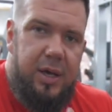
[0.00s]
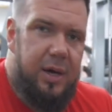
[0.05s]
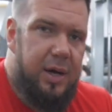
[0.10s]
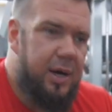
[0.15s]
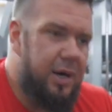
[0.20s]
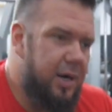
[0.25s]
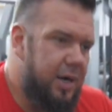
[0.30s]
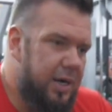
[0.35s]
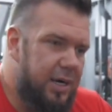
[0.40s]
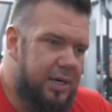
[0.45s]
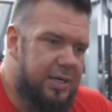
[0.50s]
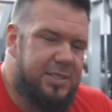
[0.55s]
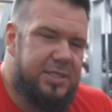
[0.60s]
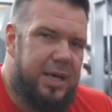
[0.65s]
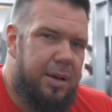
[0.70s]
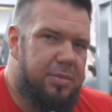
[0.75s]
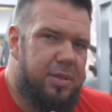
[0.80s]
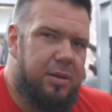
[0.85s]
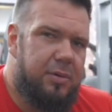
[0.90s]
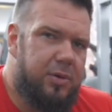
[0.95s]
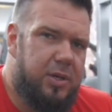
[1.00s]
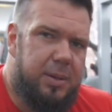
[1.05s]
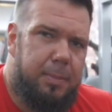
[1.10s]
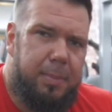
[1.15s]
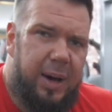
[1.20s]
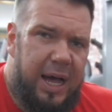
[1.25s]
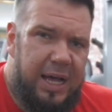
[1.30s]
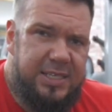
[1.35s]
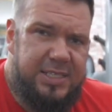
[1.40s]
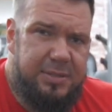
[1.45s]
something for the
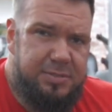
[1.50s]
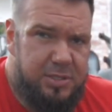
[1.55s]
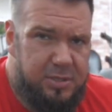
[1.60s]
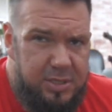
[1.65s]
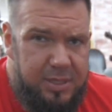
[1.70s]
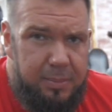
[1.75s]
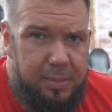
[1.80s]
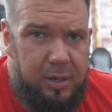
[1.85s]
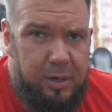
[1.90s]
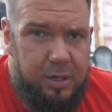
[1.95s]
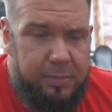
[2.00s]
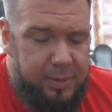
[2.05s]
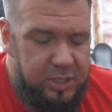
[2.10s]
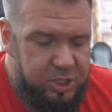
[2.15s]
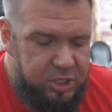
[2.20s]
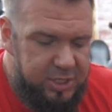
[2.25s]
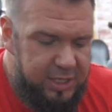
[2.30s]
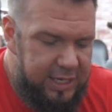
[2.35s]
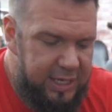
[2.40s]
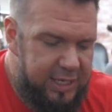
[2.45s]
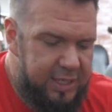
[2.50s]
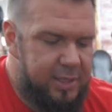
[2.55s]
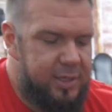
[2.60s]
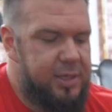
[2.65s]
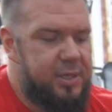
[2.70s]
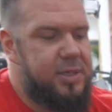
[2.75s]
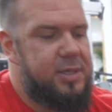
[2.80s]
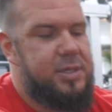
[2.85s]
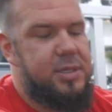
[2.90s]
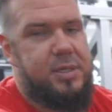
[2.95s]
biceps on the block machine,
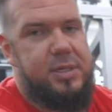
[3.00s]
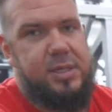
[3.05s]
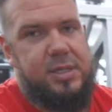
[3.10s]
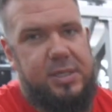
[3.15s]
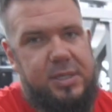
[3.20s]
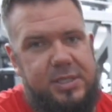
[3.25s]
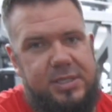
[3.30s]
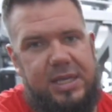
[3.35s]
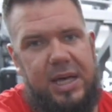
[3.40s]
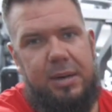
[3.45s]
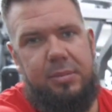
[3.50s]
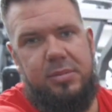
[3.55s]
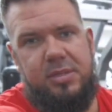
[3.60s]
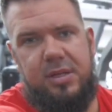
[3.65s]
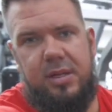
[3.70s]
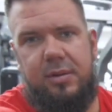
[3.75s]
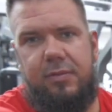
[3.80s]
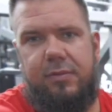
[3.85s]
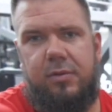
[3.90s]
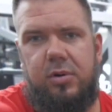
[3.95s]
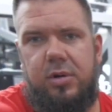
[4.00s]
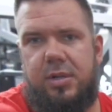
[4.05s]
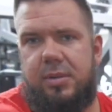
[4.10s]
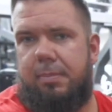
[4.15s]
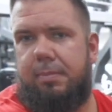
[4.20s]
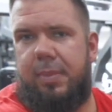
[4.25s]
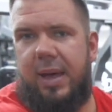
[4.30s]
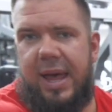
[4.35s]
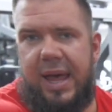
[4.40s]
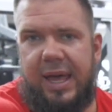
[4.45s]
something for the
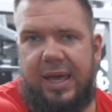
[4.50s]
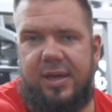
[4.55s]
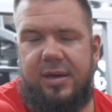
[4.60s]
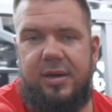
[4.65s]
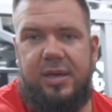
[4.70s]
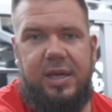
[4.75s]
back.